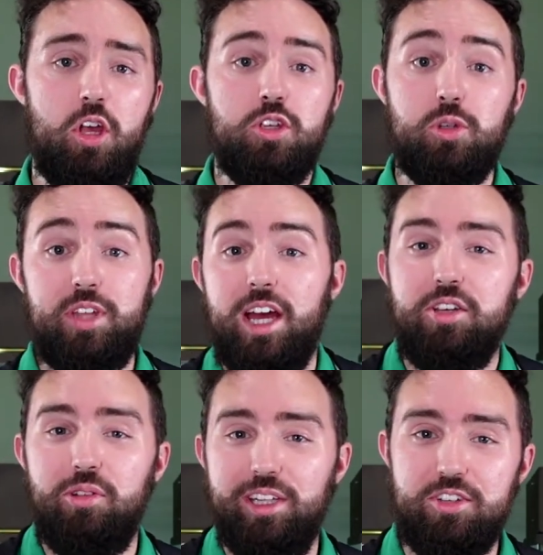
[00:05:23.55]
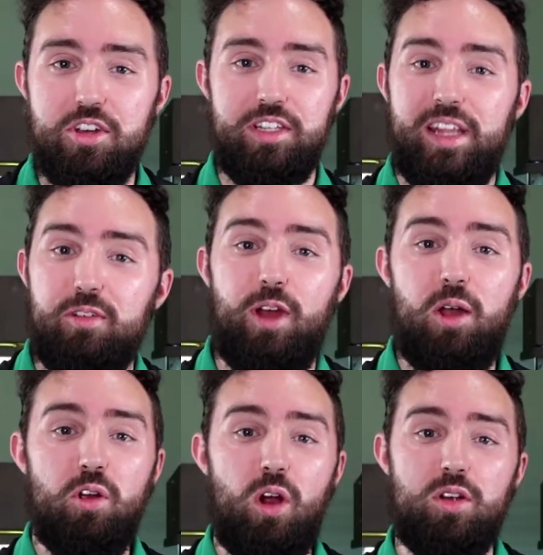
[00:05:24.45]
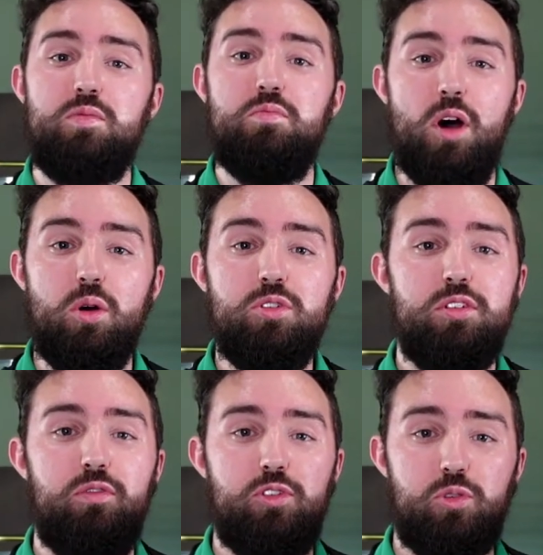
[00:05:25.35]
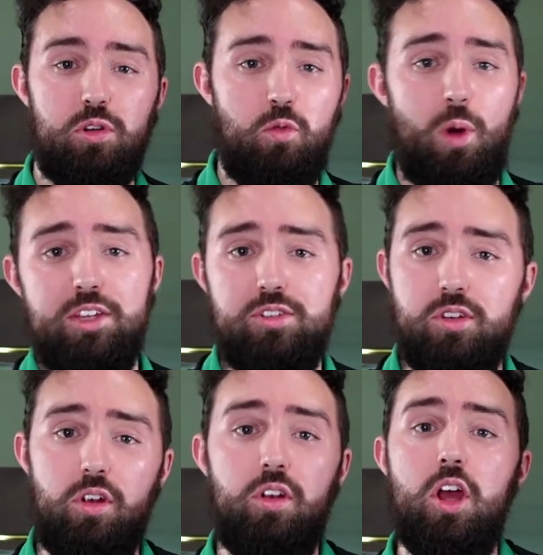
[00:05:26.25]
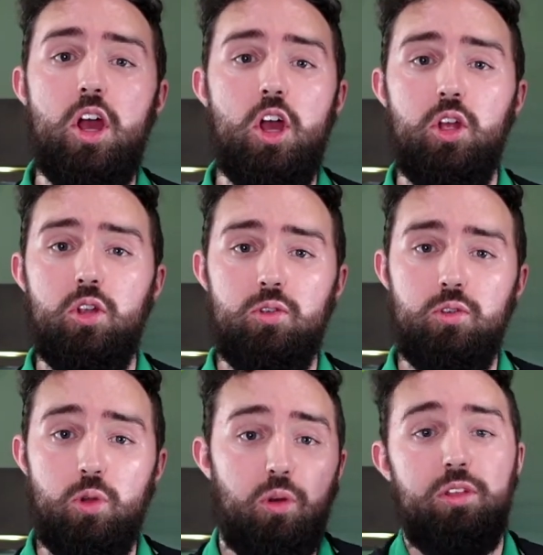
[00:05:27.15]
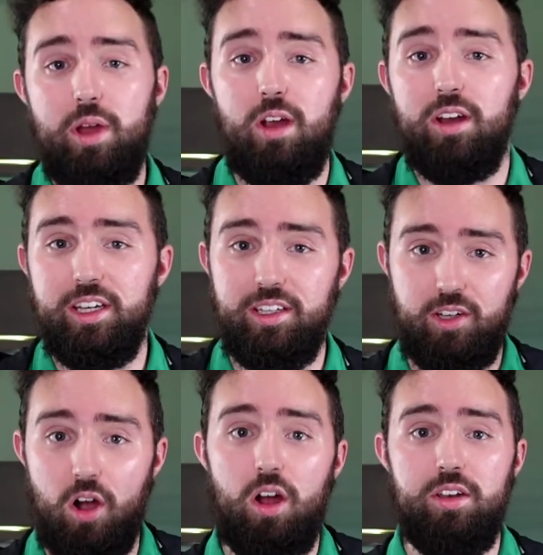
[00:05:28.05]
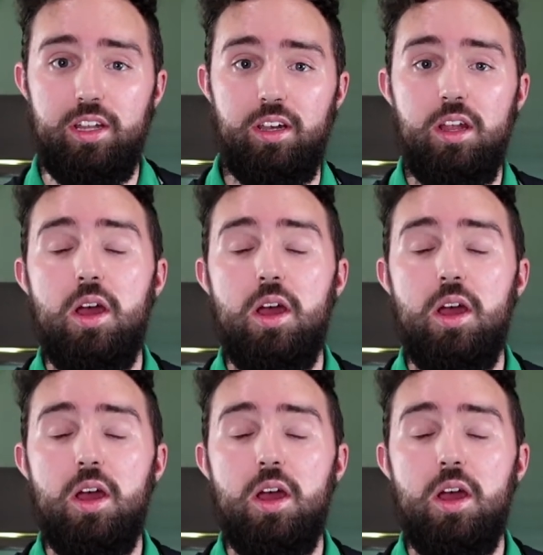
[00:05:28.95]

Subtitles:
So it's actually really interesting. They're found across most of the sort of Western North American continent,